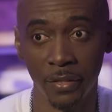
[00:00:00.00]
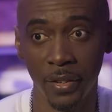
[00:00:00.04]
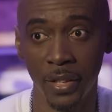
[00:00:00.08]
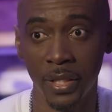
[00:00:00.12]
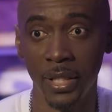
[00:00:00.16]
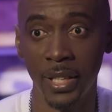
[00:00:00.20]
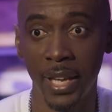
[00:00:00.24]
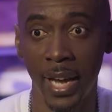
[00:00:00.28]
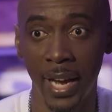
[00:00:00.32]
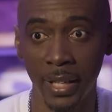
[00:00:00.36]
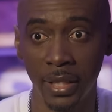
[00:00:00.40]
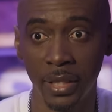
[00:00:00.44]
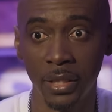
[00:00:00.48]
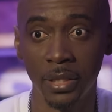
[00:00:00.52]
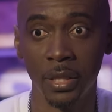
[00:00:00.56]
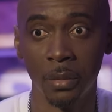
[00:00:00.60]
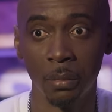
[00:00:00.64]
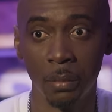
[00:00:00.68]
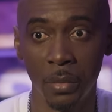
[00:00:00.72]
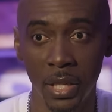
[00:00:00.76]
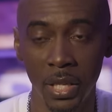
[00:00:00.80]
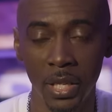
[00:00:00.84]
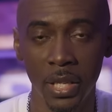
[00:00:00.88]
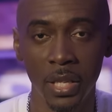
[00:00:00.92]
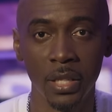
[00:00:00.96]
And that to
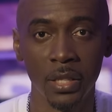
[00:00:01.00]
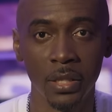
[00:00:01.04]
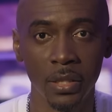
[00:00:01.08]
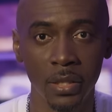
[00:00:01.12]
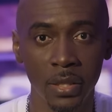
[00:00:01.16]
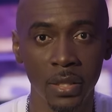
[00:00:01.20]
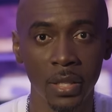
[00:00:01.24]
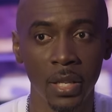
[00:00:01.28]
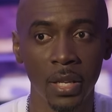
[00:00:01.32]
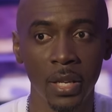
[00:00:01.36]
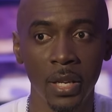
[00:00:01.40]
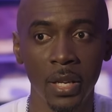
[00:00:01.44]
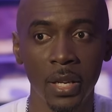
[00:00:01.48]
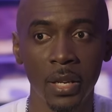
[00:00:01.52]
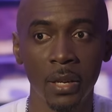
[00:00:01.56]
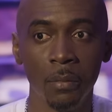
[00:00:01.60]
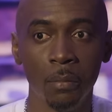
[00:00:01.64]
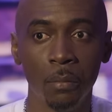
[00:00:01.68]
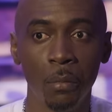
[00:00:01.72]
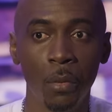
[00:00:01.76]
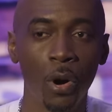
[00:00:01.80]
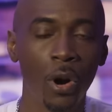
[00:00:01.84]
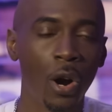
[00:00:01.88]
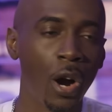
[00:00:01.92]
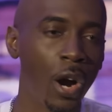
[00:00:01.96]
me is
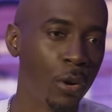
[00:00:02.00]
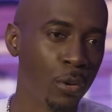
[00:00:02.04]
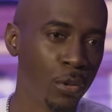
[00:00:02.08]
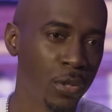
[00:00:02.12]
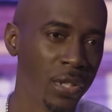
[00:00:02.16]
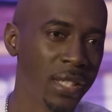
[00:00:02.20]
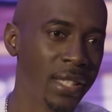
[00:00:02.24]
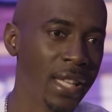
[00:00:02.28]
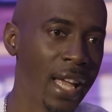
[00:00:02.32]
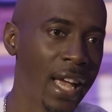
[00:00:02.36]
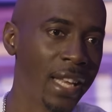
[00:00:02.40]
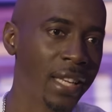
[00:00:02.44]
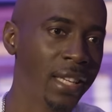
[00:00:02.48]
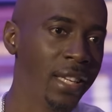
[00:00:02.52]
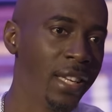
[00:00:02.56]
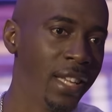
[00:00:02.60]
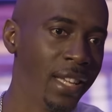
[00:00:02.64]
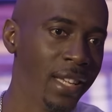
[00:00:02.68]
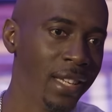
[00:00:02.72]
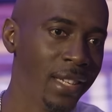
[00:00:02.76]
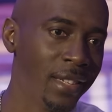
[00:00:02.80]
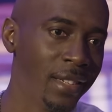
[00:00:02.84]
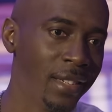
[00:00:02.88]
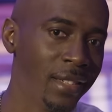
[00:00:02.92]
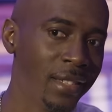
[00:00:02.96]
more
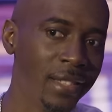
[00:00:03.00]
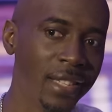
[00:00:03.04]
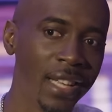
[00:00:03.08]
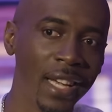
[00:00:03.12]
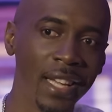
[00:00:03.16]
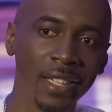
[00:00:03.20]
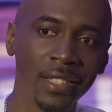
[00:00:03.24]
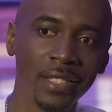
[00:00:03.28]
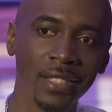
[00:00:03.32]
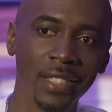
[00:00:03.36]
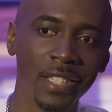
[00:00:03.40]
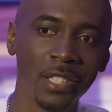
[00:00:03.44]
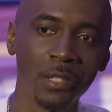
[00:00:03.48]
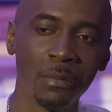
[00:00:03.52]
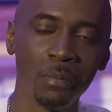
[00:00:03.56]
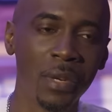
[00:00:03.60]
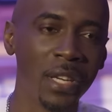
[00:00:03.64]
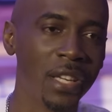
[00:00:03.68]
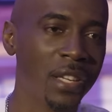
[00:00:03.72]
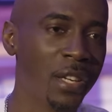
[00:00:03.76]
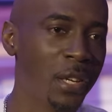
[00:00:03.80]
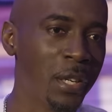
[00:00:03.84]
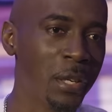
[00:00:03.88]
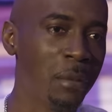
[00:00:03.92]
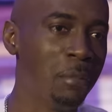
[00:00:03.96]
outstanding than just
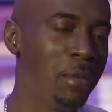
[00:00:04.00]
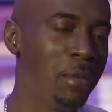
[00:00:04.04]
being on the